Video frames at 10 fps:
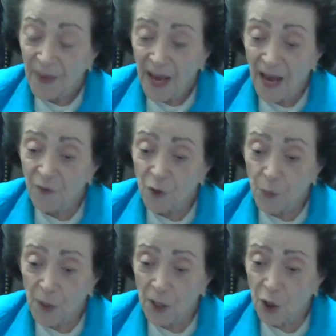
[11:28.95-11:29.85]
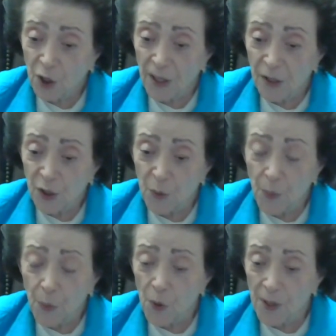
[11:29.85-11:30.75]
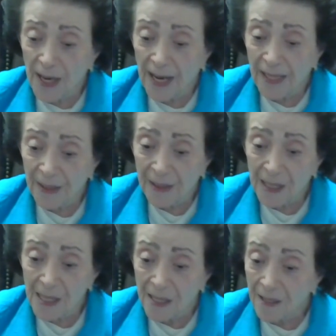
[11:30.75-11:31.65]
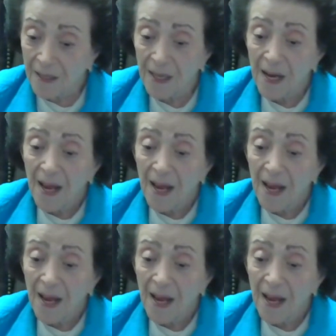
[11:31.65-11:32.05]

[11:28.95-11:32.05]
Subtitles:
have depression as an important antecedent,